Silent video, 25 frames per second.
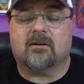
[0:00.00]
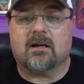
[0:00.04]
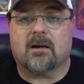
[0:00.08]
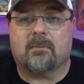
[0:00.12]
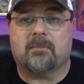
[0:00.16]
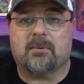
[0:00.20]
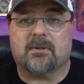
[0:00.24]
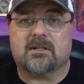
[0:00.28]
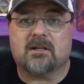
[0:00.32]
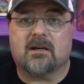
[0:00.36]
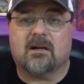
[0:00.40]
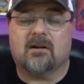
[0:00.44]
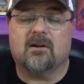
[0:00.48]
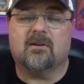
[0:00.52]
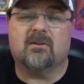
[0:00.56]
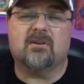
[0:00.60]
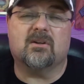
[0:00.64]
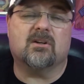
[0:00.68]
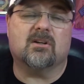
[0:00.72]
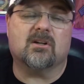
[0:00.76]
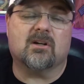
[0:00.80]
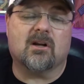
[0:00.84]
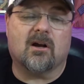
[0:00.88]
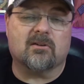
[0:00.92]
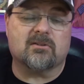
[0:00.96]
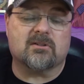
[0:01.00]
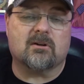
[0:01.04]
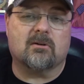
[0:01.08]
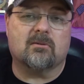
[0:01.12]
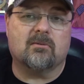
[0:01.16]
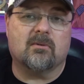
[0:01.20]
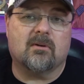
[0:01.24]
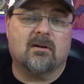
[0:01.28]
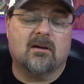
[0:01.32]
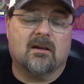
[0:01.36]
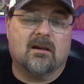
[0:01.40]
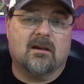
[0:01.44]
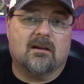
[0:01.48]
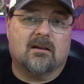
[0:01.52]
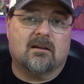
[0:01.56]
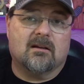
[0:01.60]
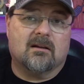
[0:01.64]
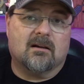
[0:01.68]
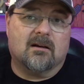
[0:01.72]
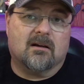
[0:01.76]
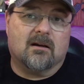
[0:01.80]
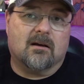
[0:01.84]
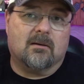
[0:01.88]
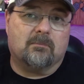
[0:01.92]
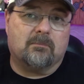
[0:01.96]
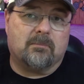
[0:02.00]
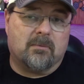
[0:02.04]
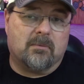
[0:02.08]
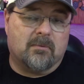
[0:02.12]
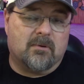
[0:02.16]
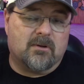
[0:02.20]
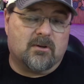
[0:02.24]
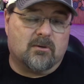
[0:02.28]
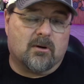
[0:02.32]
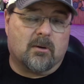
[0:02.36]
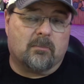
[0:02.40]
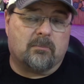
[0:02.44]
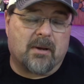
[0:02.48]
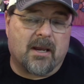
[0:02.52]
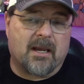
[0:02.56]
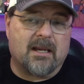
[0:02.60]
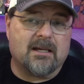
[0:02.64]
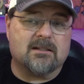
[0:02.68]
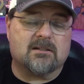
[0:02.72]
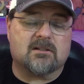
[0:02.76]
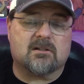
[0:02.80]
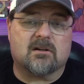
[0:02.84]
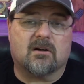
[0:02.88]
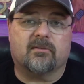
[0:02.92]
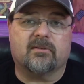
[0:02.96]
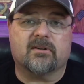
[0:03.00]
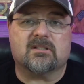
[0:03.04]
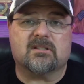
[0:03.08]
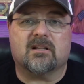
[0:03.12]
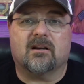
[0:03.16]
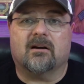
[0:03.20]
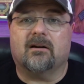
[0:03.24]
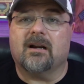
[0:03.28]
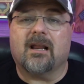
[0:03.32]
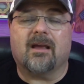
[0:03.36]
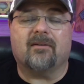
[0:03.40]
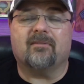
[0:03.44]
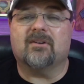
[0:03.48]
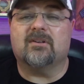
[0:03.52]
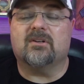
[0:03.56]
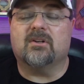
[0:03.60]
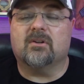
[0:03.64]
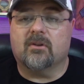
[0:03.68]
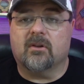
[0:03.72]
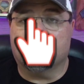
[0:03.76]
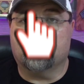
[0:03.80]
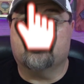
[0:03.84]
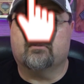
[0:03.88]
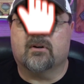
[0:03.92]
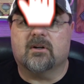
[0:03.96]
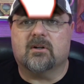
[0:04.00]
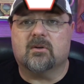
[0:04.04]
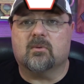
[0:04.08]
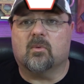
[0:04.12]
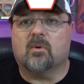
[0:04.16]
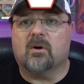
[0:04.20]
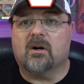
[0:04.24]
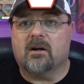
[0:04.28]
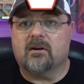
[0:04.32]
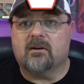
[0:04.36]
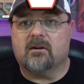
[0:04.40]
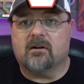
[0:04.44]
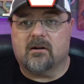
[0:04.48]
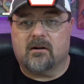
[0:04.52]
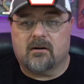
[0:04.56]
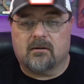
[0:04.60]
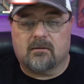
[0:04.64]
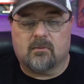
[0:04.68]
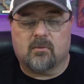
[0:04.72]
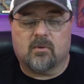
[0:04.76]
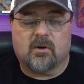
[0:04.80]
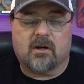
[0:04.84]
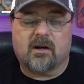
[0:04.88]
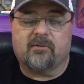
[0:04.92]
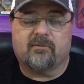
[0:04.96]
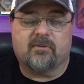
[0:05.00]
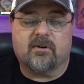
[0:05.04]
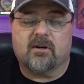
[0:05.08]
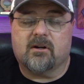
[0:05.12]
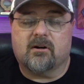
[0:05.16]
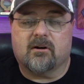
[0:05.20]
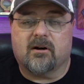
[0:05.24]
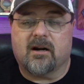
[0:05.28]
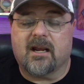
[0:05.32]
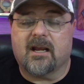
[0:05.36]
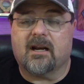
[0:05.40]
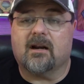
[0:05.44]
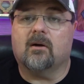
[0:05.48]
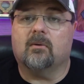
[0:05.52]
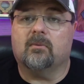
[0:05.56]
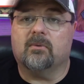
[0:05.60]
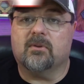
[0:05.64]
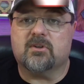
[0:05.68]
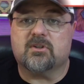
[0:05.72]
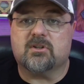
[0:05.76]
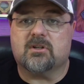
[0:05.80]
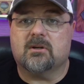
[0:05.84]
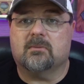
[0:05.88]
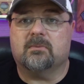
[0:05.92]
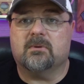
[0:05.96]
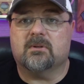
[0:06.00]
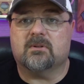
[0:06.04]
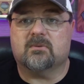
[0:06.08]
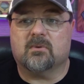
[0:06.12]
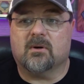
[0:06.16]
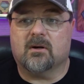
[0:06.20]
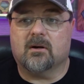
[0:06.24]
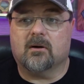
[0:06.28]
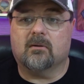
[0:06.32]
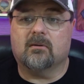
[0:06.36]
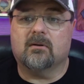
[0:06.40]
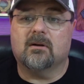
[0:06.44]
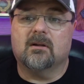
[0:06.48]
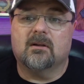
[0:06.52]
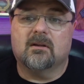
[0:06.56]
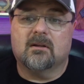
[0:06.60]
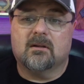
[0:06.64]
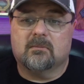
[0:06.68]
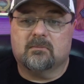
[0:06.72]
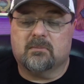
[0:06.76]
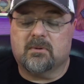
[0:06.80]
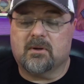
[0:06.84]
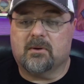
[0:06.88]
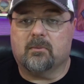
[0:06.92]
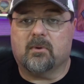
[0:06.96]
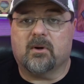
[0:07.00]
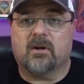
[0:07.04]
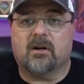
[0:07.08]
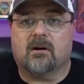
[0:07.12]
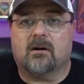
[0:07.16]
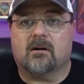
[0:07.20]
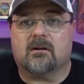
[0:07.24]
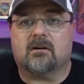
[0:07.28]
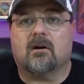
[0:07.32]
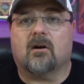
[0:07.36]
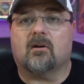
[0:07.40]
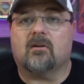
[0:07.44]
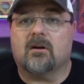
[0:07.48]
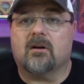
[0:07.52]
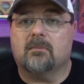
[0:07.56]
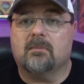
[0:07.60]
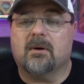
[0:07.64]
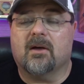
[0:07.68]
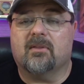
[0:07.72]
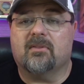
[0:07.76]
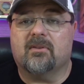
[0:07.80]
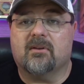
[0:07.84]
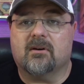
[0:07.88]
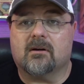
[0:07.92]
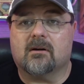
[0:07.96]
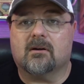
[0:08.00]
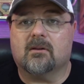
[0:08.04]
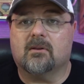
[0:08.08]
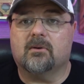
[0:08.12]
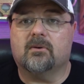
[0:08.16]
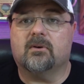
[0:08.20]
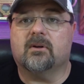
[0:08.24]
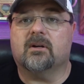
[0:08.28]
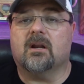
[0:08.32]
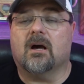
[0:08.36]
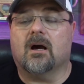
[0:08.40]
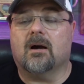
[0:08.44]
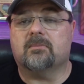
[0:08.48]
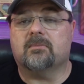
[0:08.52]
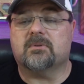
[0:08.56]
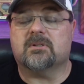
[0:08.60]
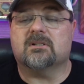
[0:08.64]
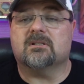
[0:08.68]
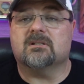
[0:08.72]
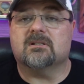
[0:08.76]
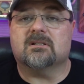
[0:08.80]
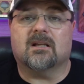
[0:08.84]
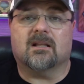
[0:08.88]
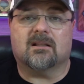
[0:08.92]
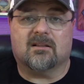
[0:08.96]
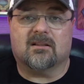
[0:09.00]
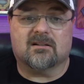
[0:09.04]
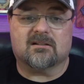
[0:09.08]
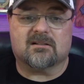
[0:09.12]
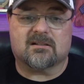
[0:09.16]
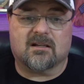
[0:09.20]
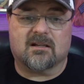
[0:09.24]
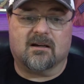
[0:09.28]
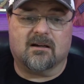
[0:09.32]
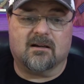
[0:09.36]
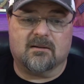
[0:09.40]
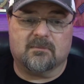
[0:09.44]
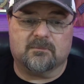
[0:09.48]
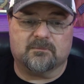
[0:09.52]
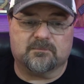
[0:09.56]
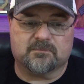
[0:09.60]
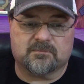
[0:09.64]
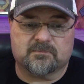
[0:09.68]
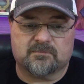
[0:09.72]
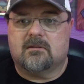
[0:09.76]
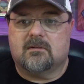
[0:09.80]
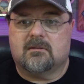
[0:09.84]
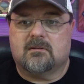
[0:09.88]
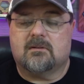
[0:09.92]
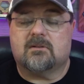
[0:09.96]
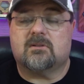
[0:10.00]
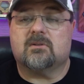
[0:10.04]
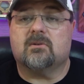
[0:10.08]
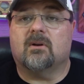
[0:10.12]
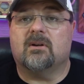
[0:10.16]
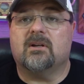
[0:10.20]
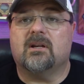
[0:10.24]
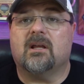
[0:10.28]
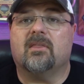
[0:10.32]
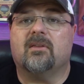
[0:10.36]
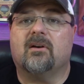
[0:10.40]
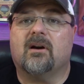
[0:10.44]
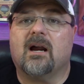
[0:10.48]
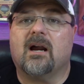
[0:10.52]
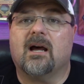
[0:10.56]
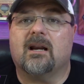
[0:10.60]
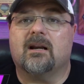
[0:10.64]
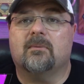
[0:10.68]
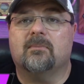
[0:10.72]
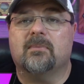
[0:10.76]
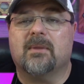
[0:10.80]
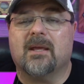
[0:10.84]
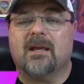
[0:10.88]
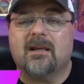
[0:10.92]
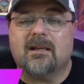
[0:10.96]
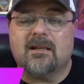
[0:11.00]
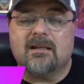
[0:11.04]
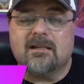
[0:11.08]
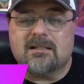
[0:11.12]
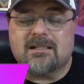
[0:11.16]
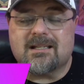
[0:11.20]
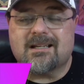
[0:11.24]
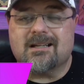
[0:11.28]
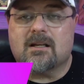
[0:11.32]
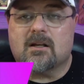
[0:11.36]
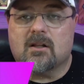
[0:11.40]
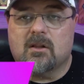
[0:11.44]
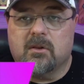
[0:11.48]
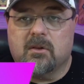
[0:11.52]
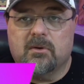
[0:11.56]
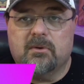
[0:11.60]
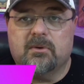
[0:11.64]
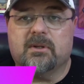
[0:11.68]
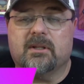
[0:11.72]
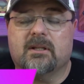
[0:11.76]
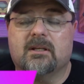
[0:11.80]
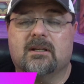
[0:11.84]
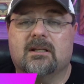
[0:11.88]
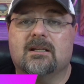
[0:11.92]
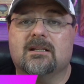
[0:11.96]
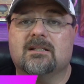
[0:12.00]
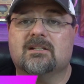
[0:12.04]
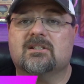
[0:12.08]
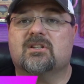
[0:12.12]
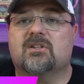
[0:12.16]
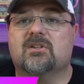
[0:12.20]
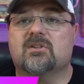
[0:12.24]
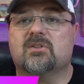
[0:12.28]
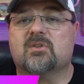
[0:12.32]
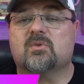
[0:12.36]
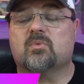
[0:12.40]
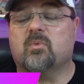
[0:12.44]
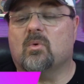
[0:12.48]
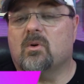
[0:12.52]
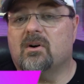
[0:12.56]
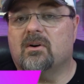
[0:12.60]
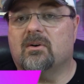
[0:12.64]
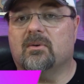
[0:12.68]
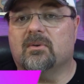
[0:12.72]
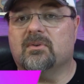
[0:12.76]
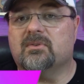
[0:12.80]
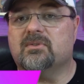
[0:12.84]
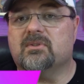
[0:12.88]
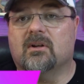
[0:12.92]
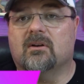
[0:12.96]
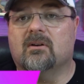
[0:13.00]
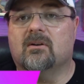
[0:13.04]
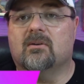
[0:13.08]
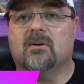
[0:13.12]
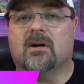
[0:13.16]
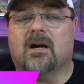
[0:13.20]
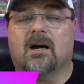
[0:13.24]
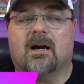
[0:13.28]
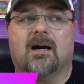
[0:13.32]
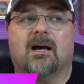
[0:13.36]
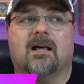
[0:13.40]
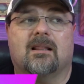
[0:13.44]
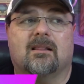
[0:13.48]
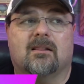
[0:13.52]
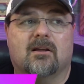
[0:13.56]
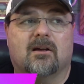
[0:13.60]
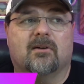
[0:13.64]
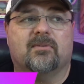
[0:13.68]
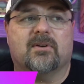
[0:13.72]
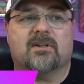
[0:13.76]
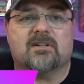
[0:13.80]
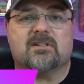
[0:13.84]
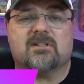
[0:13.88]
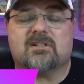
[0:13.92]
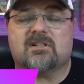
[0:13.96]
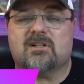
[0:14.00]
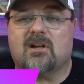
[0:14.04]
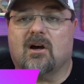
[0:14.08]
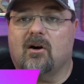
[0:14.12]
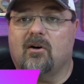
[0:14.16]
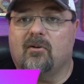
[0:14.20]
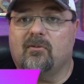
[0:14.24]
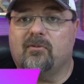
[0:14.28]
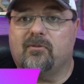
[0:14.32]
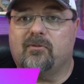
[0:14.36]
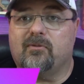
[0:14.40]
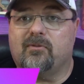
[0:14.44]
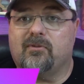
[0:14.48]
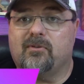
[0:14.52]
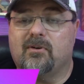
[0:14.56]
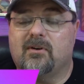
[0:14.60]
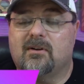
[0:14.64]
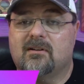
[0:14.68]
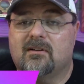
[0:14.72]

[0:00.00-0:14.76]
Capitano. You can also do a paid service there and have it delivered to wherever you're at on the ship as well. But we are talking about the included options at this time. So another item that is included is the swirl. So I love a soft